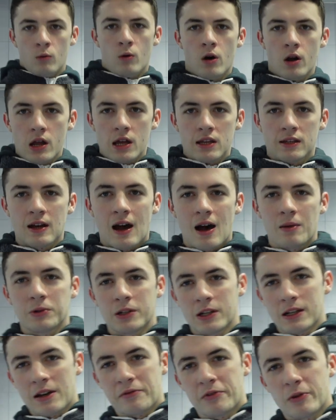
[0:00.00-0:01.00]
What is
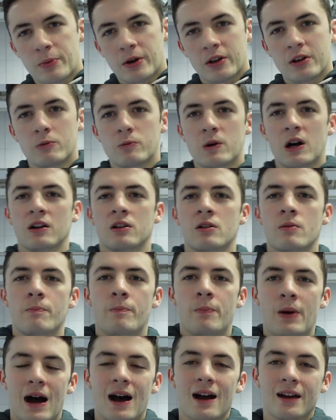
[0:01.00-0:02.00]
happening everybody? Welcome
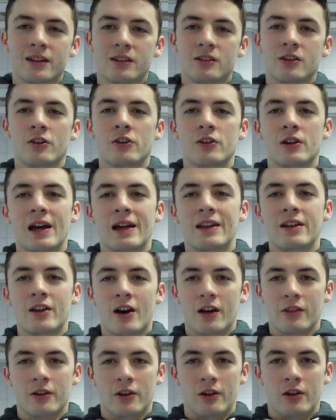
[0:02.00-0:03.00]
back to
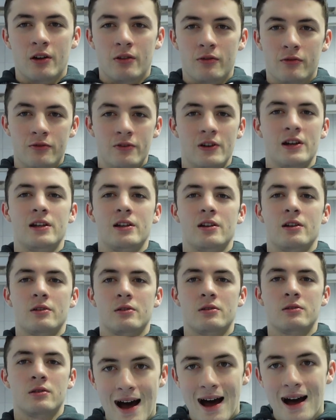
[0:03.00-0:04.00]
another
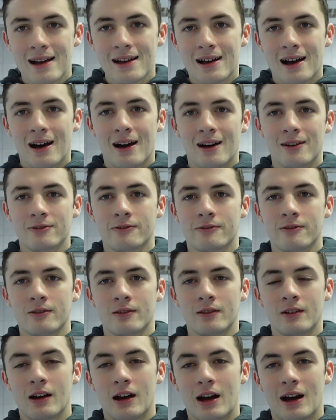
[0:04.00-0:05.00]
video. I have
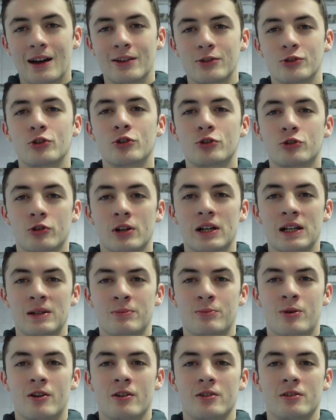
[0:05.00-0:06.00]
a new
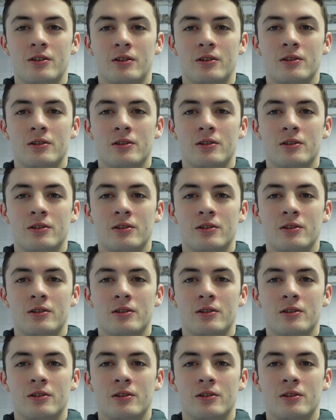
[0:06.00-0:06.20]
training partner.